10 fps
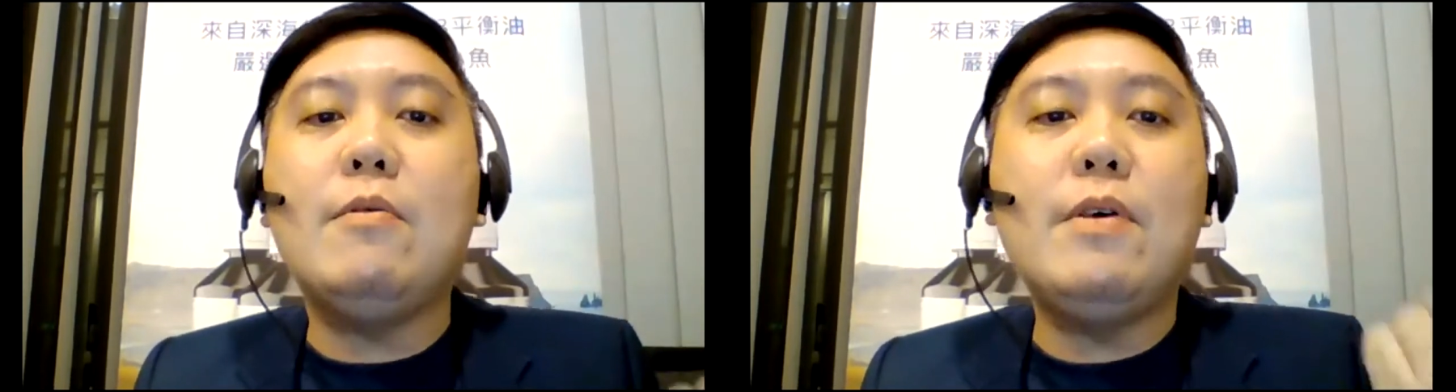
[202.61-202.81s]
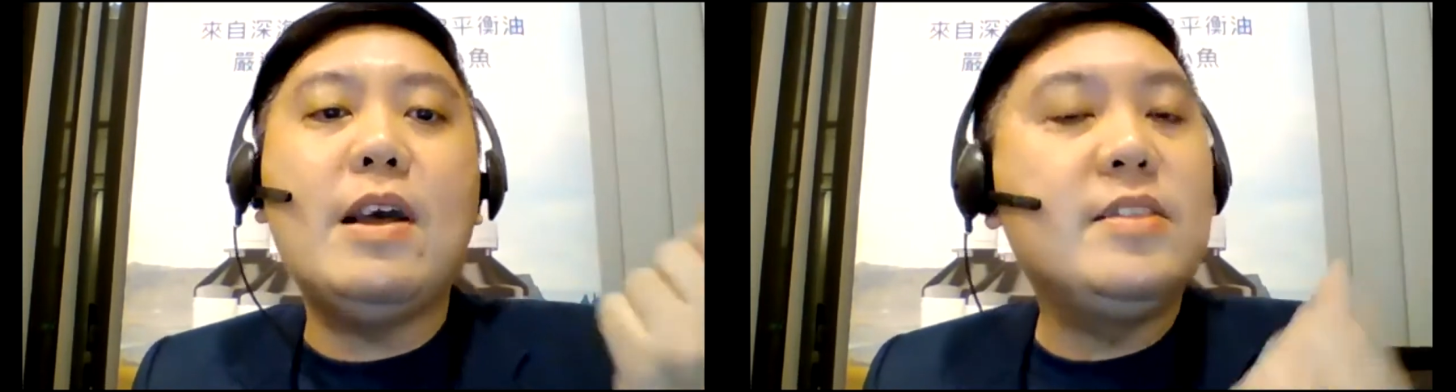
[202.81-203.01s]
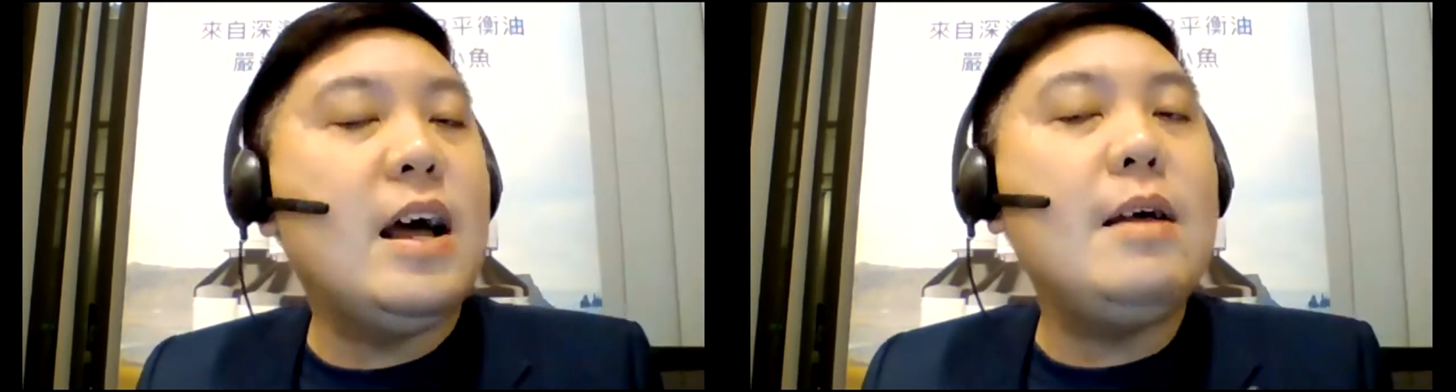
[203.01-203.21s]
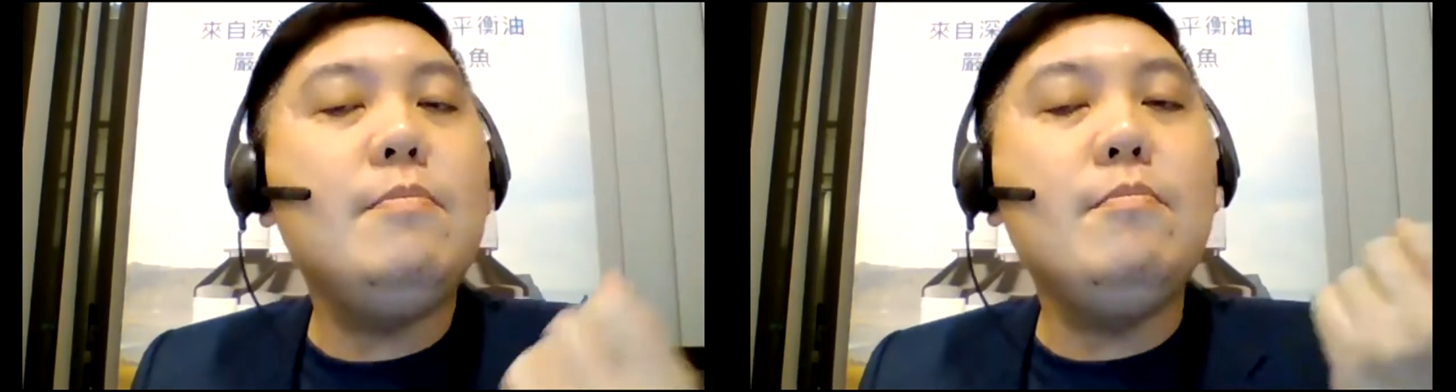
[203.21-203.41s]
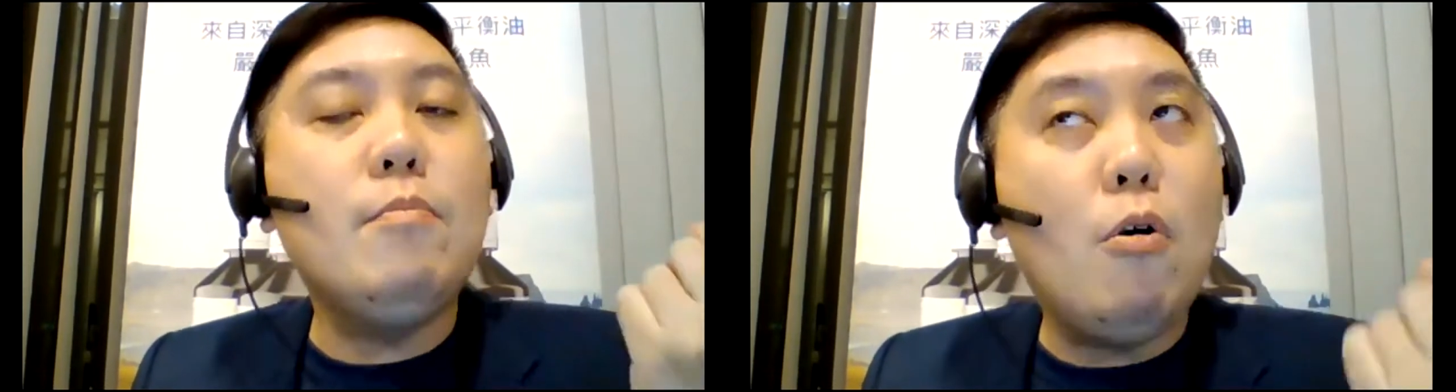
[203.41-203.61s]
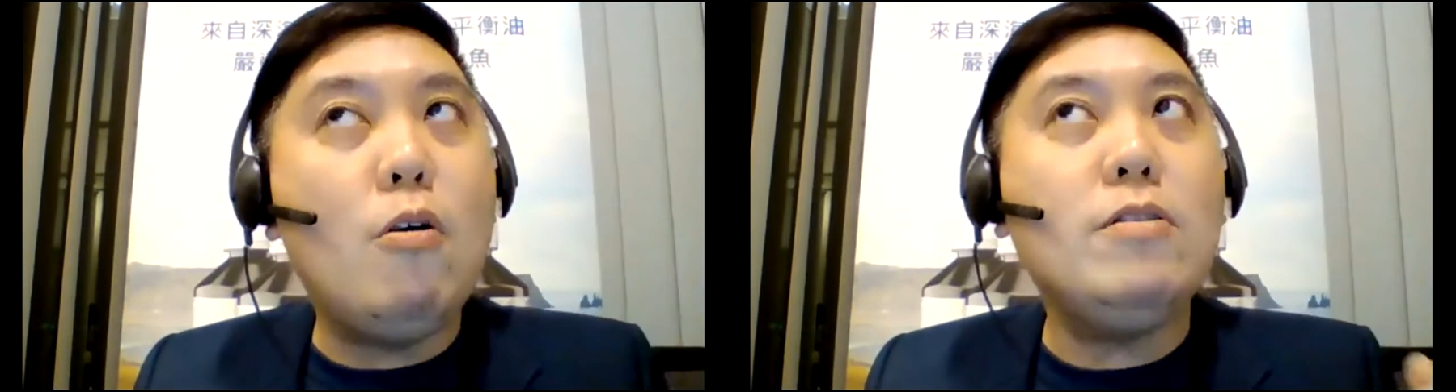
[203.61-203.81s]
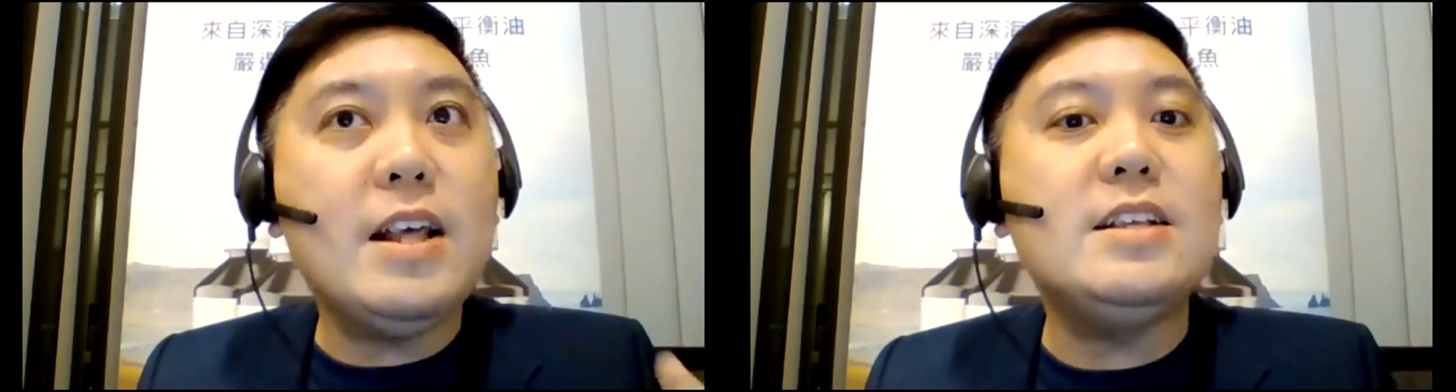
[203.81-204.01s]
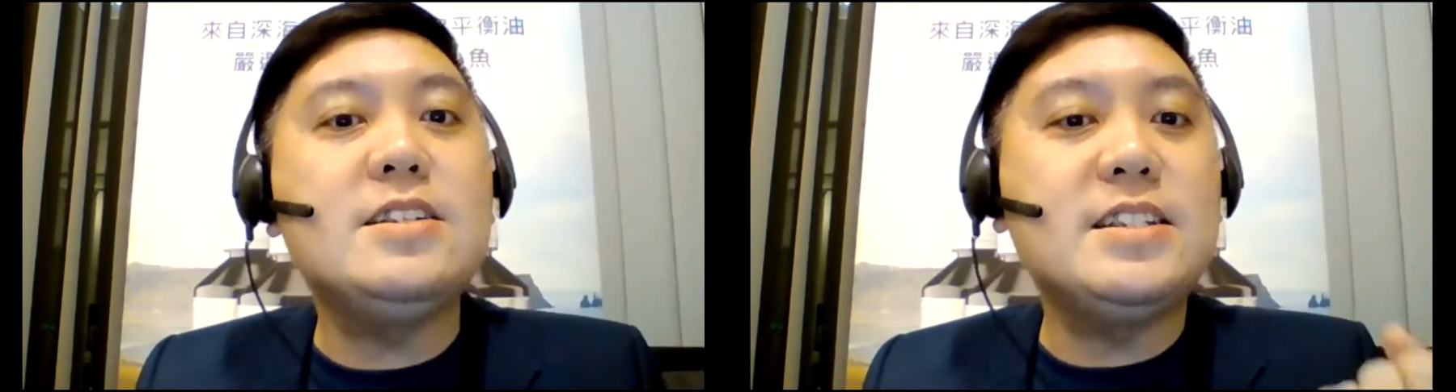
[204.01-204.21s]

we have done more than